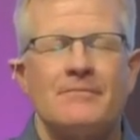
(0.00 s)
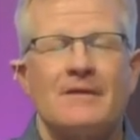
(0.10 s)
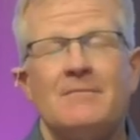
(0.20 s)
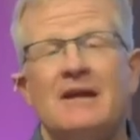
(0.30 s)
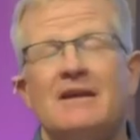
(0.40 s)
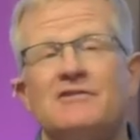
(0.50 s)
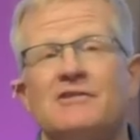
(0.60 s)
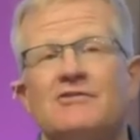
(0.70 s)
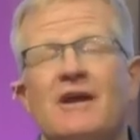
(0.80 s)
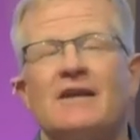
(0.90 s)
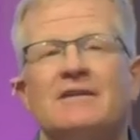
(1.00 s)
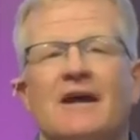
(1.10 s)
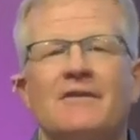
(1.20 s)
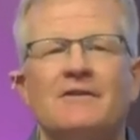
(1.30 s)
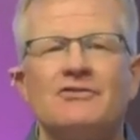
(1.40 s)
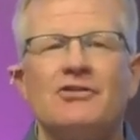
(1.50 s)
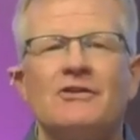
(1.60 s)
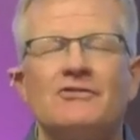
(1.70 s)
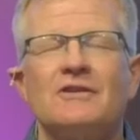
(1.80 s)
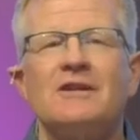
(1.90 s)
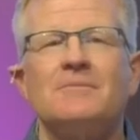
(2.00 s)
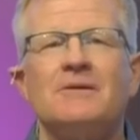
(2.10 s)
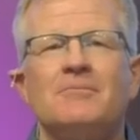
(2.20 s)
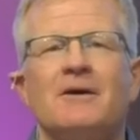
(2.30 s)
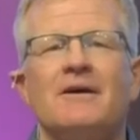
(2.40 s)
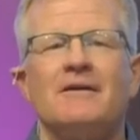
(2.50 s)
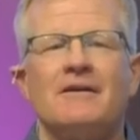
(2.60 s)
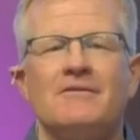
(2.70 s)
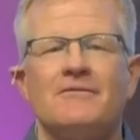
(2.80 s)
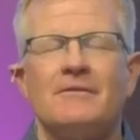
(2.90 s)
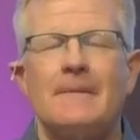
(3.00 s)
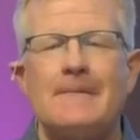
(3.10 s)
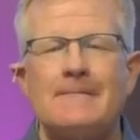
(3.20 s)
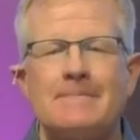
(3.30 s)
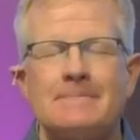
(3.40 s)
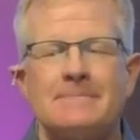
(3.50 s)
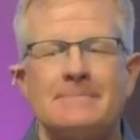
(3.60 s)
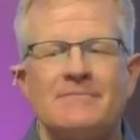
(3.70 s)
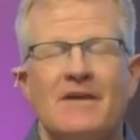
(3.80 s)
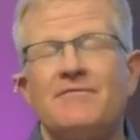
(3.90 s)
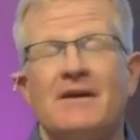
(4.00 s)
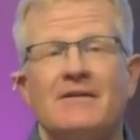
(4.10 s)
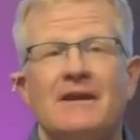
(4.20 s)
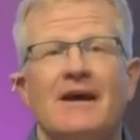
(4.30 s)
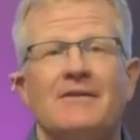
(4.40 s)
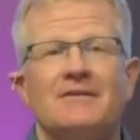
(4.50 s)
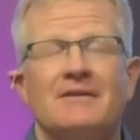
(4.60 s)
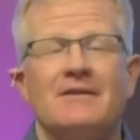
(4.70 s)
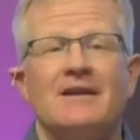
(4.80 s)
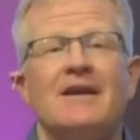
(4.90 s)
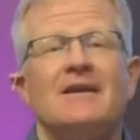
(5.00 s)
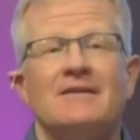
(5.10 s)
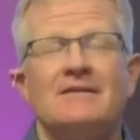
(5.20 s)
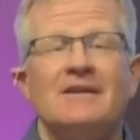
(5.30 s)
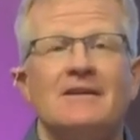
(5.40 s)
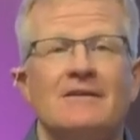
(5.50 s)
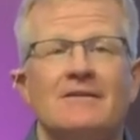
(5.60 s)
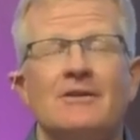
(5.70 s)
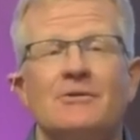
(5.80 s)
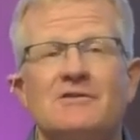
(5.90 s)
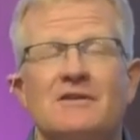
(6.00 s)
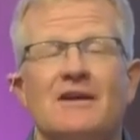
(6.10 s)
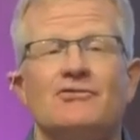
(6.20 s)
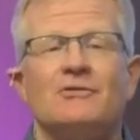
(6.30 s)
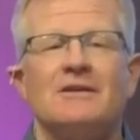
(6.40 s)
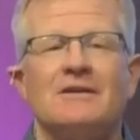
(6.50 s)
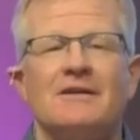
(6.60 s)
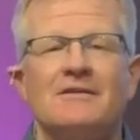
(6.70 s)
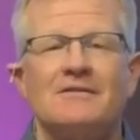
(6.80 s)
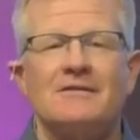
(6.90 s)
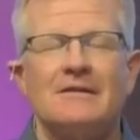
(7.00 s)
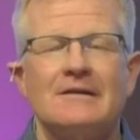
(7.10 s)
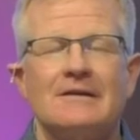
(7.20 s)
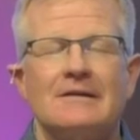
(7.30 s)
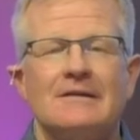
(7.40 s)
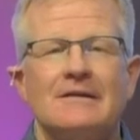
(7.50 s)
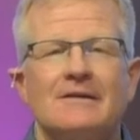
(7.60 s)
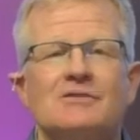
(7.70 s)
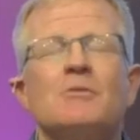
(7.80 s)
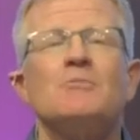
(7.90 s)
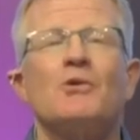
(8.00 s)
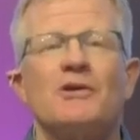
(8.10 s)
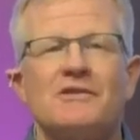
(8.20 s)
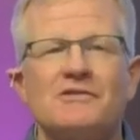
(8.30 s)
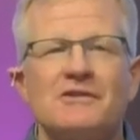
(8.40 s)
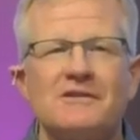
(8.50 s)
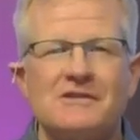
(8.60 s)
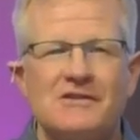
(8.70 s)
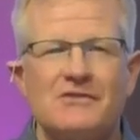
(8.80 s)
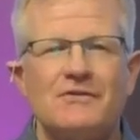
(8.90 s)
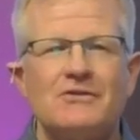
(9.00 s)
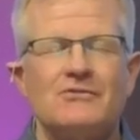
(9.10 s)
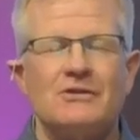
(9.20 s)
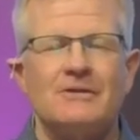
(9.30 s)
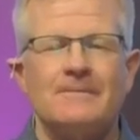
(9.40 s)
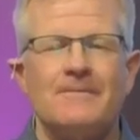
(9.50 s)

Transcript: I managed to track down the church that he'd been part of. I found out that they had indeed, and they were scheduling his memorial service, his funeral.